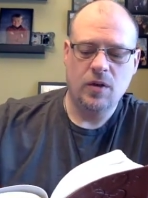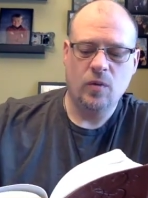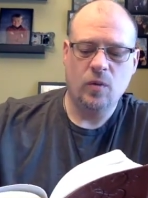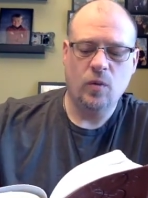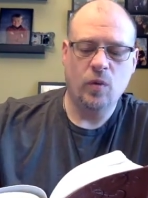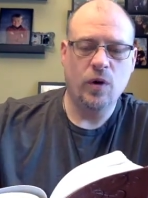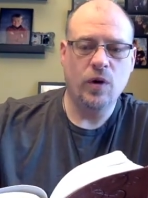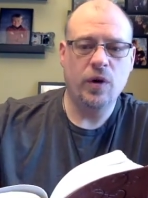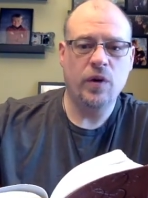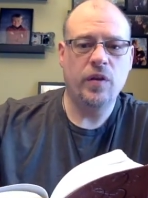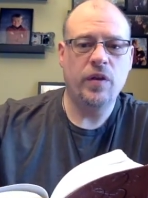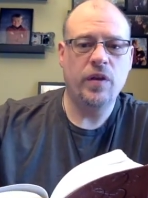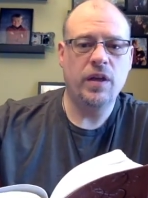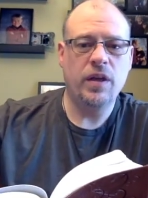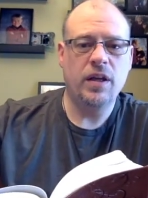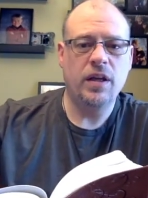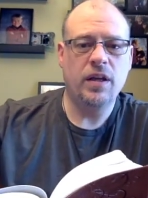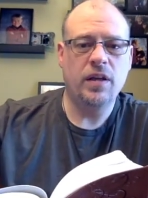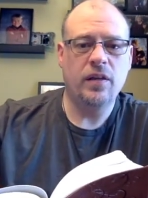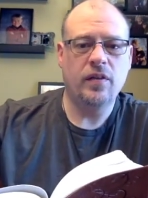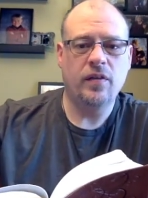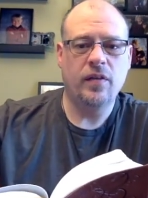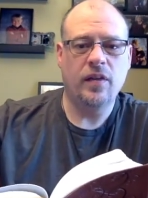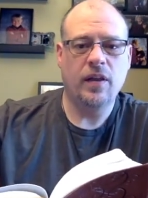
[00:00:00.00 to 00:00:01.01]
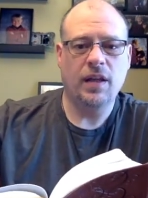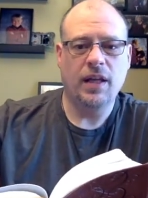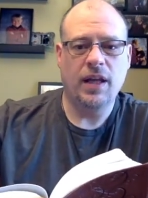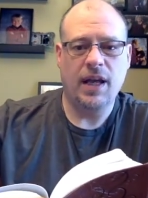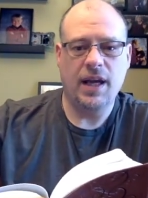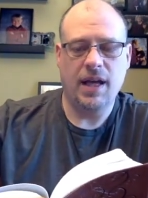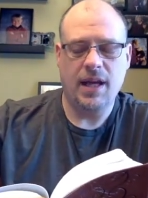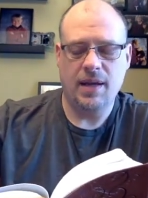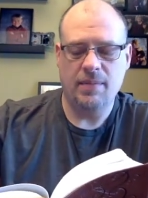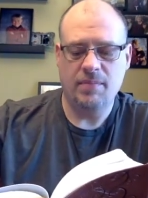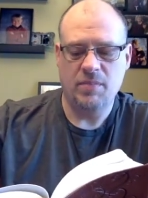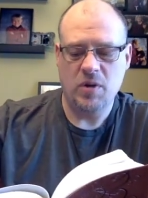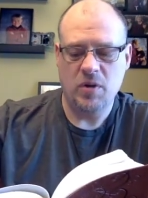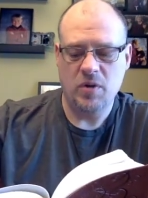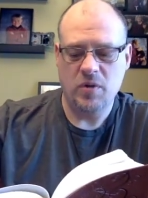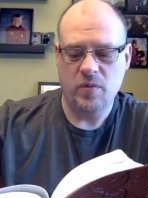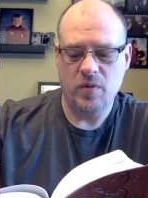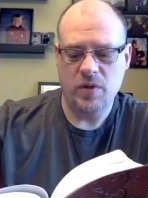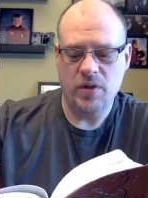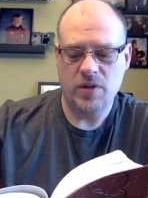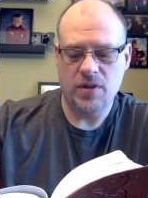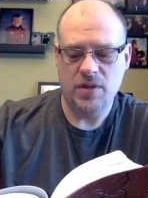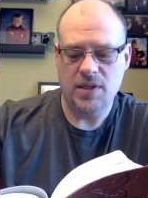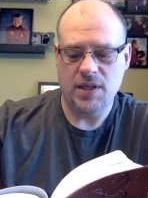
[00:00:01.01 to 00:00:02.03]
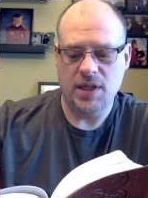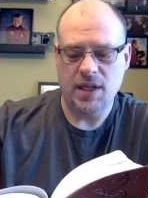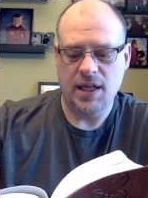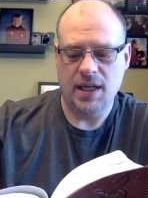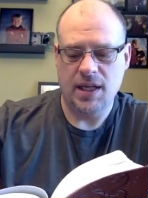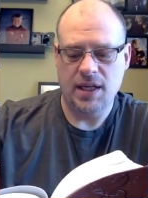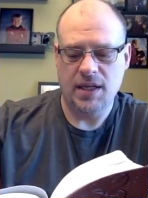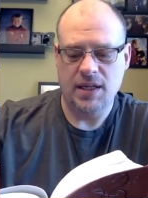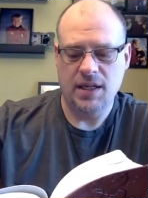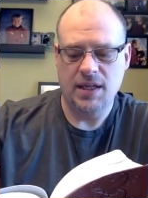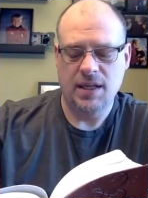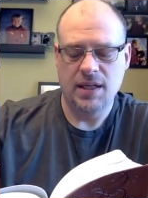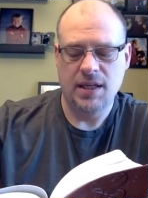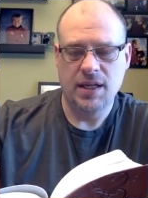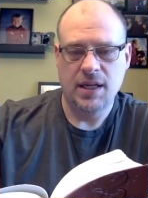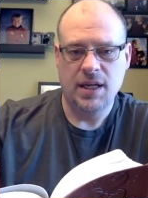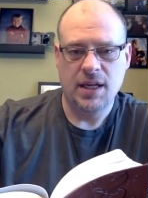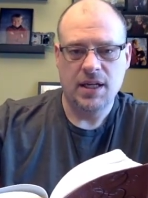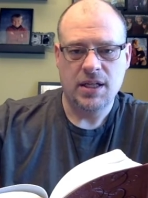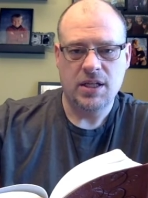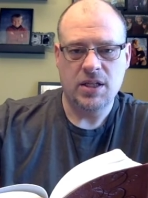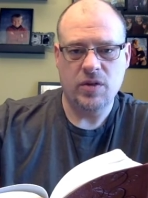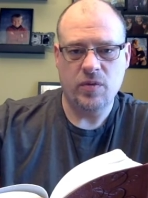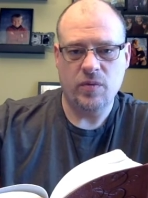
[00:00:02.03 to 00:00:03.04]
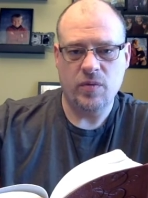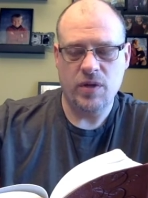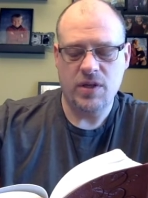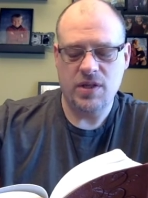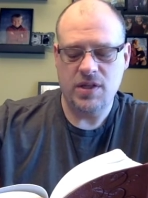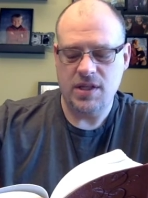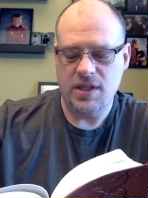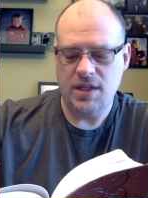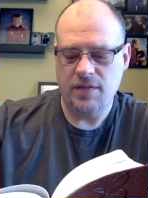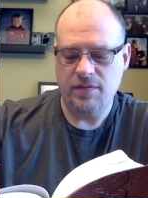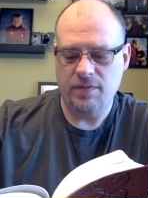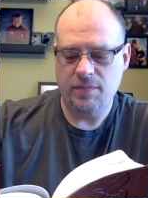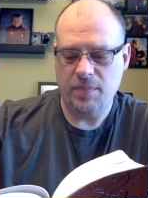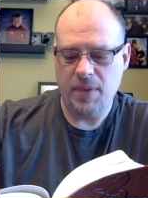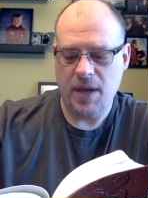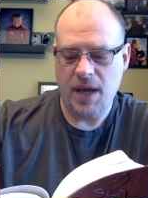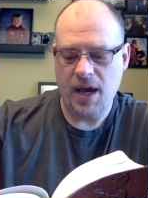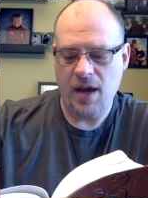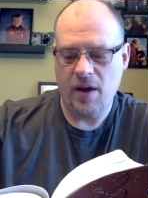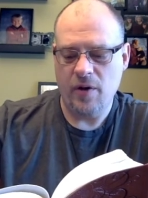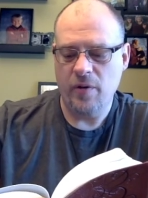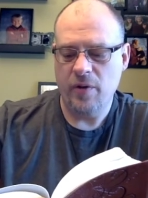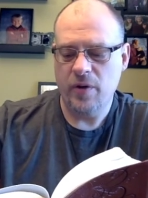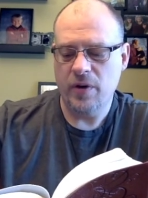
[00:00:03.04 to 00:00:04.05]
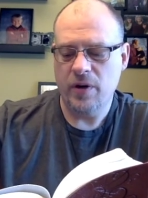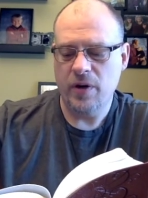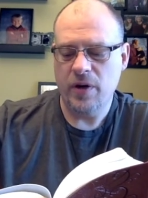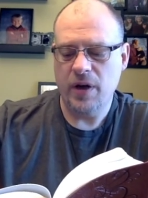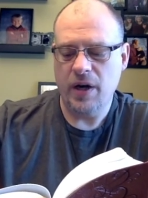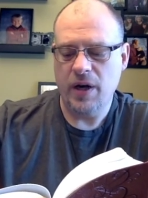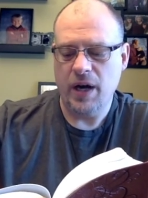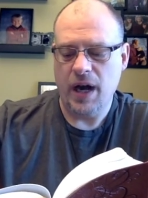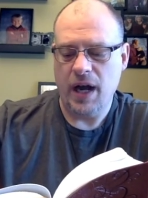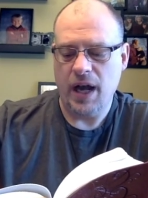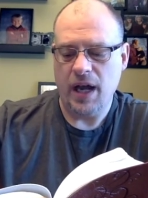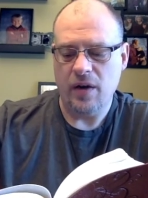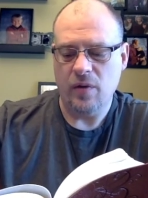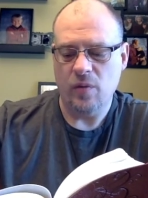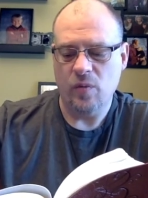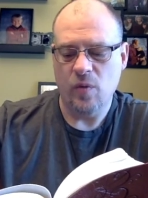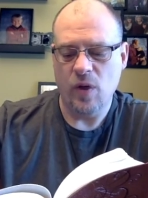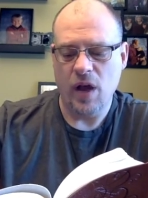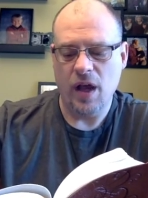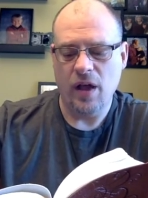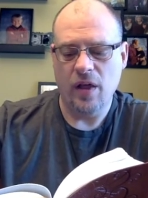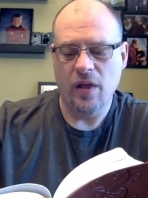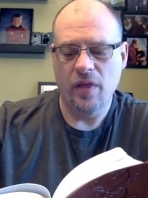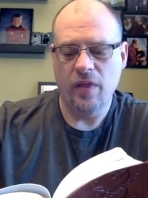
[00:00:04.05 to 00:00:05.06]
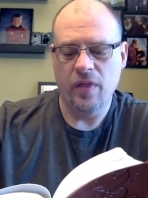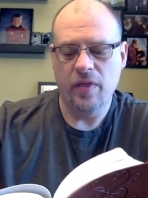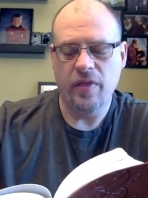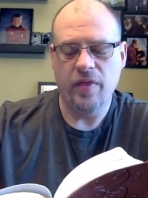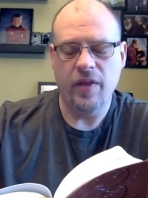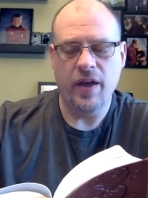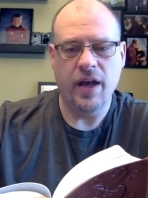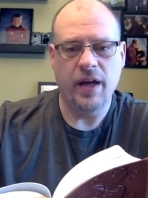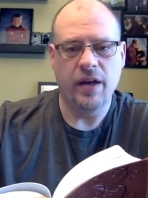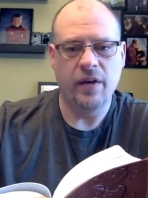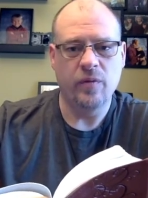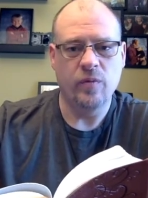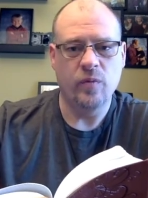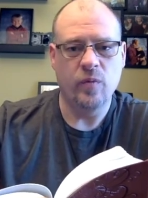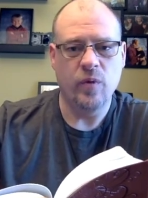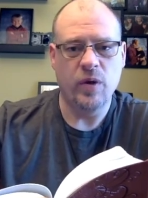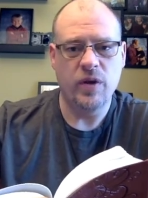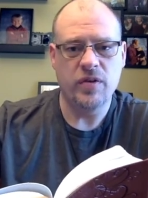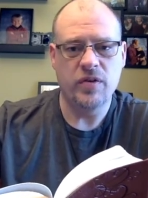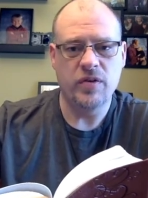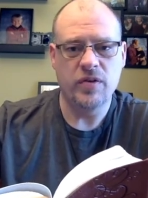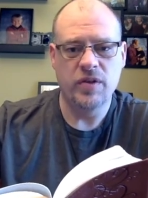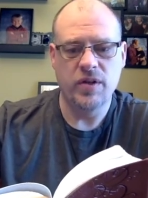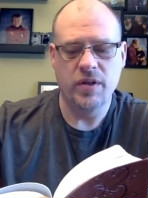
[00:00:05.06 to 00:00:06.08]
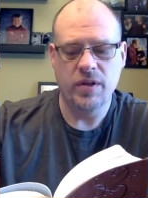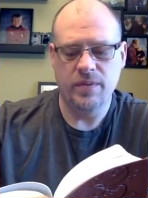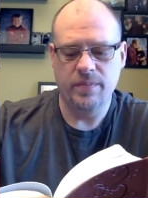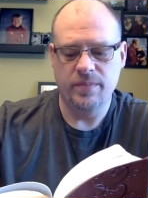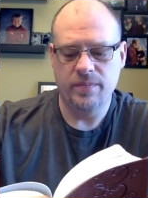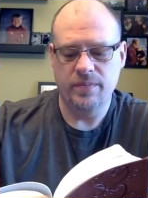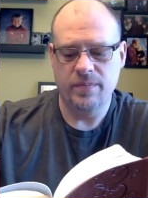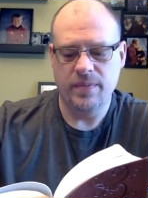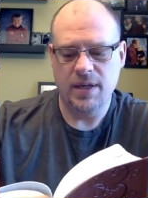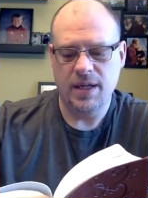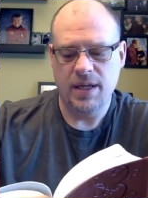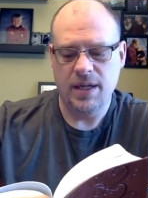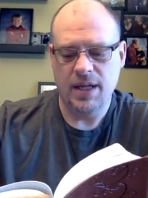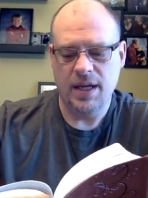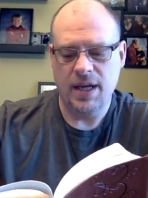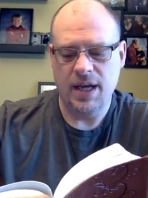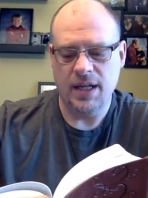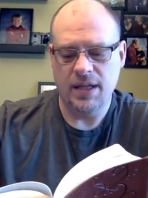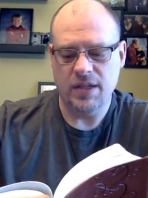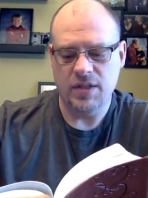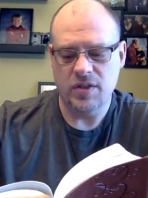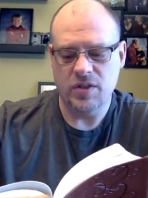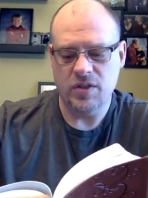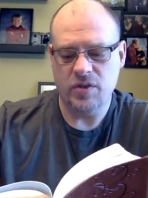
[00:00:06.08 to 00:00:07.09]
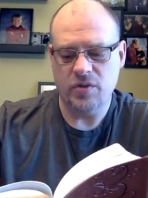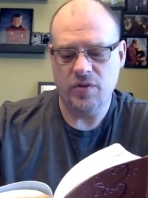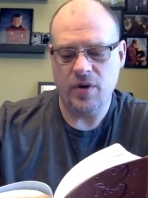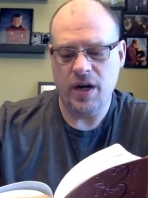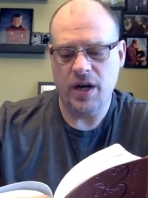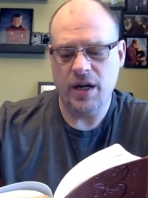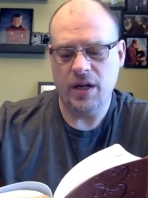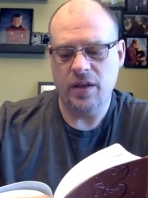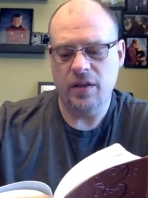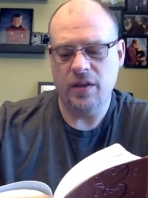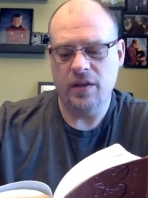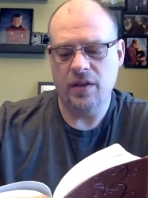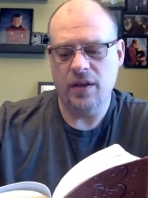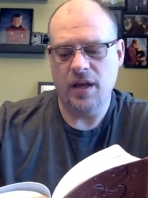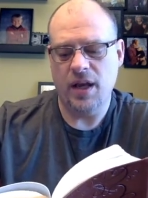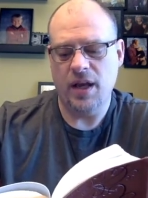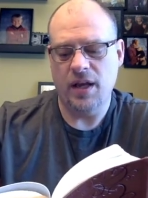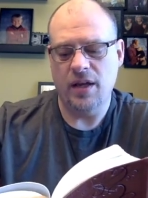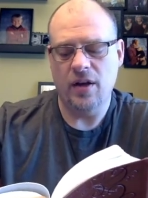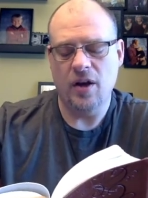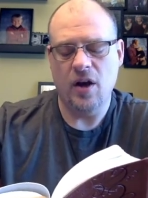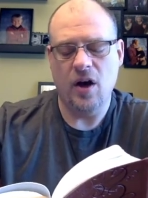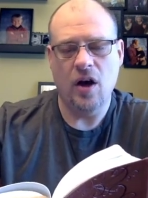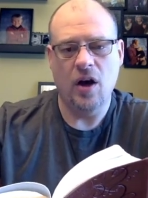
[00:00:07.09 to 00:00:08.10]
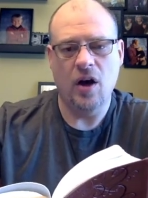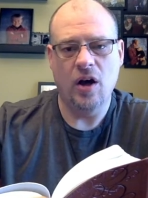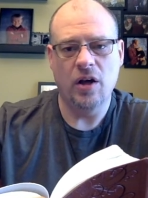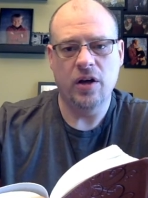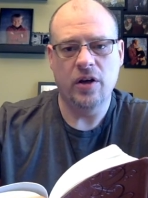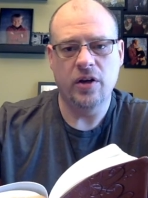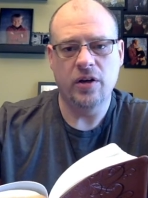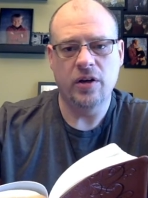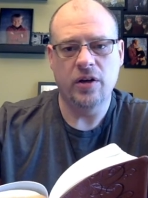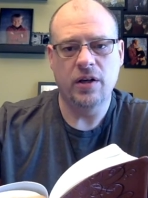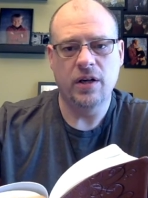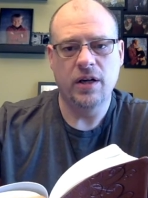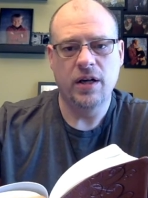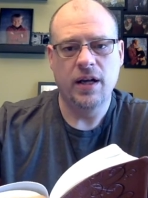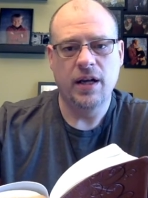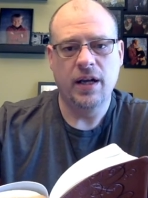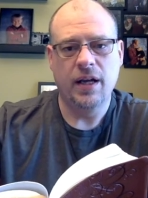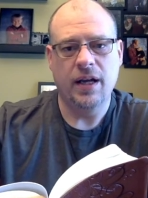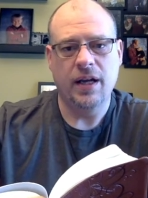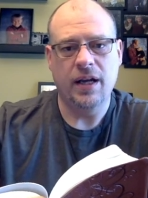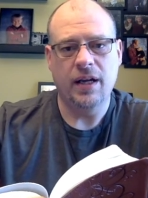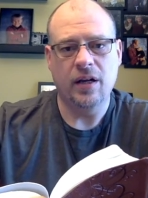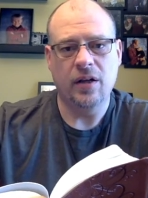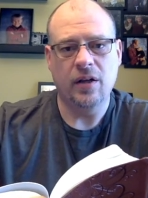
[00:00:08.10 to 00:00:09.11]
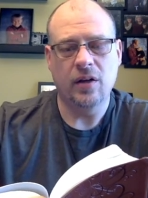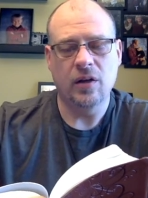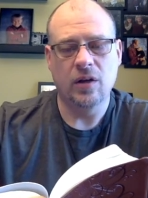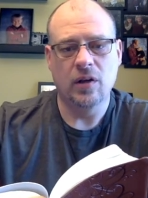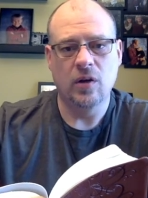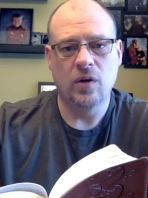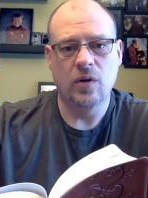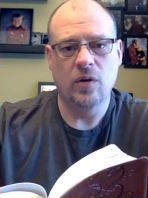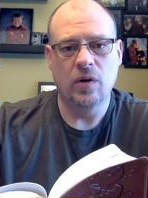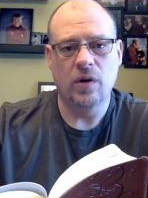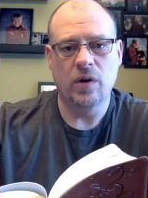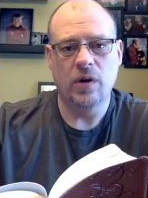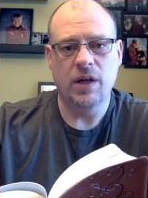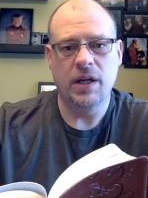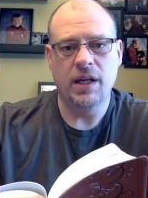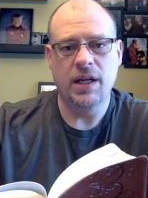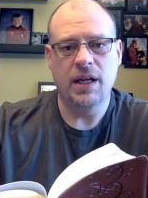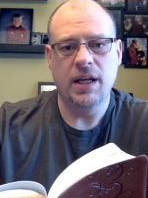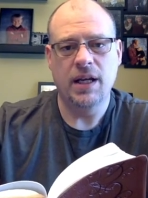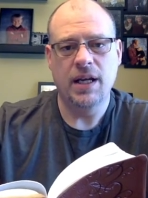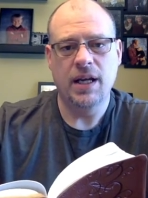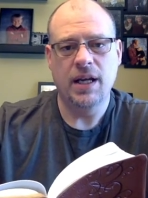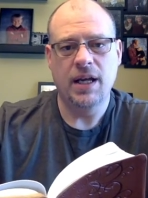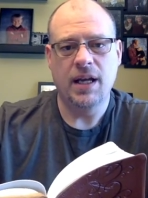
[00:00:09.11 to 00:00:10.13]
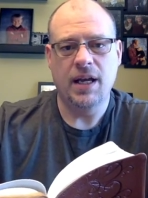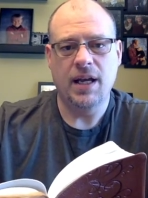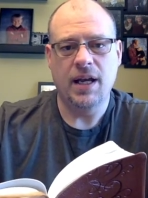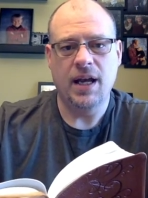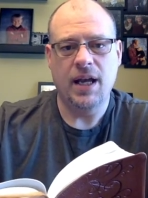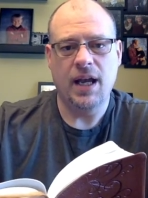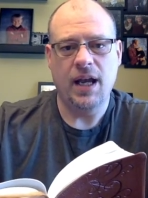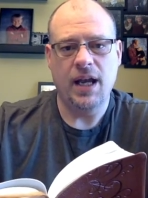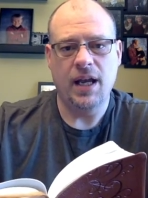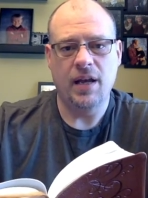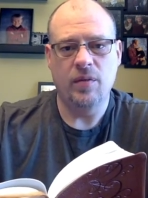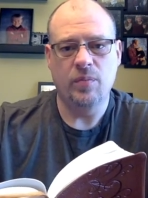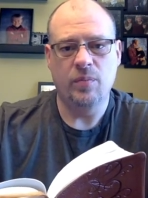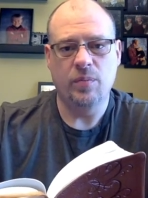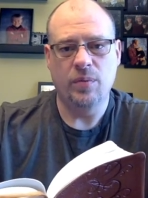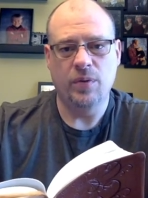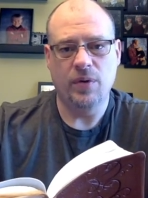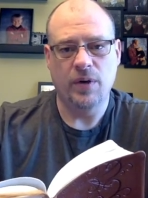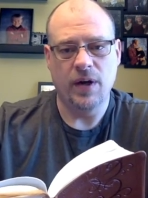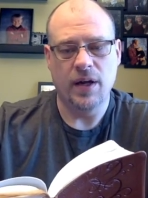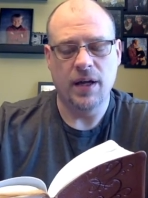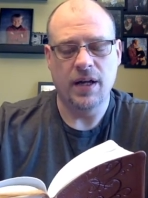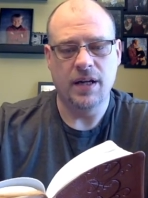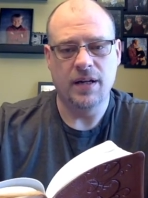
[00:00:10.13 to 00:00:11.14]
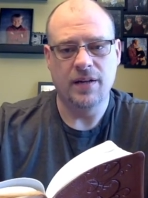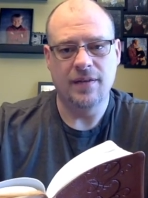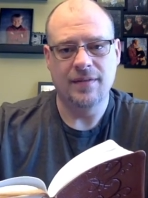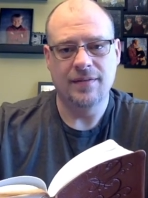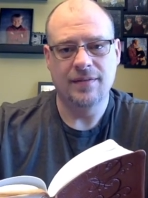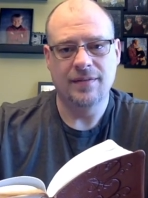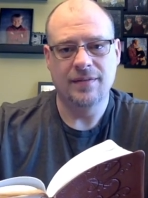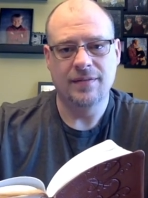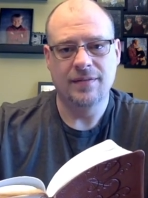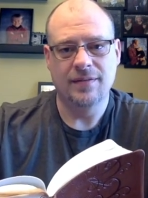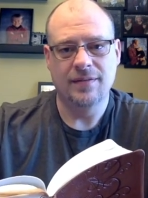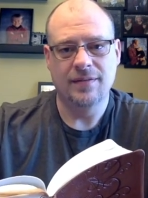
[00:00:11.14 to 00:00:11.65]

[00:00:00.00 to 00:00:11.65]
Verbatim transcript: Worthy is the Lamb who was slain to receive power and wealth and wisdom and strength and honor and glory and praise.